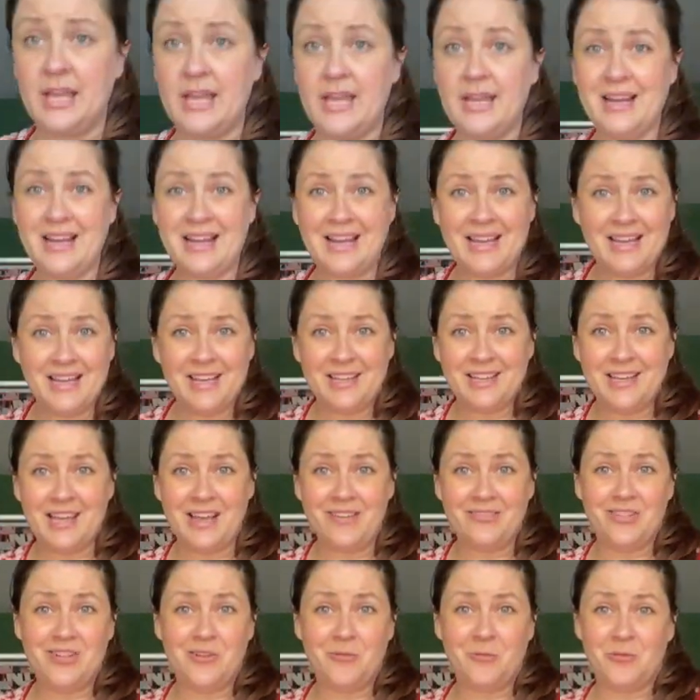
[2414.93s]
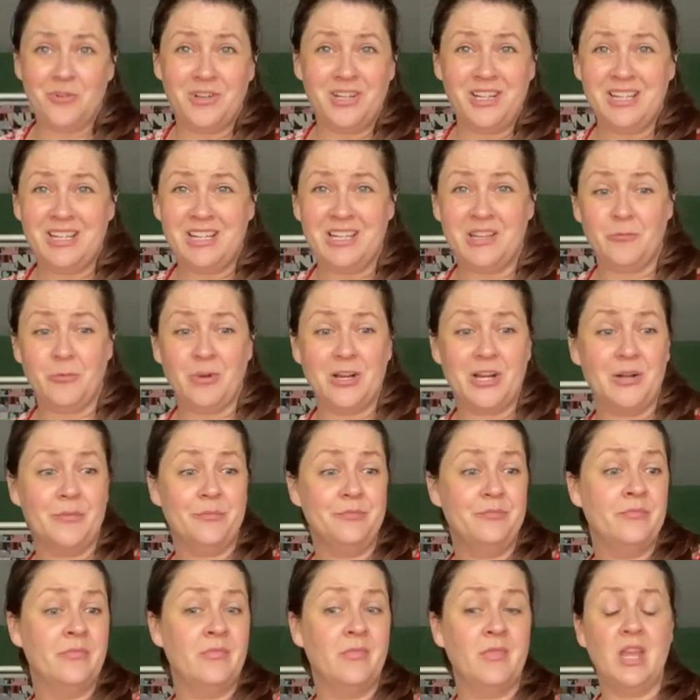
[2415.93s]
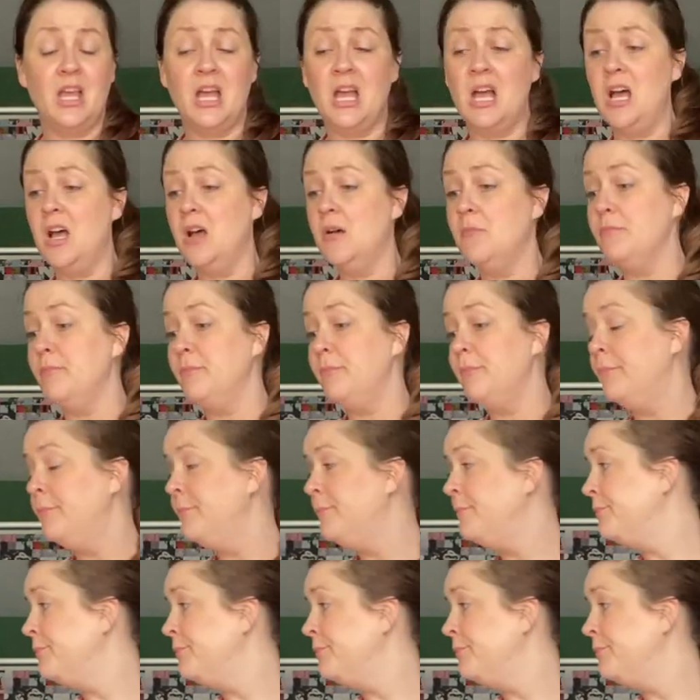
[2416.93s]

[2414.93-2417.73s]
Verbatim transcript: and I have not worn it anywhere. Um,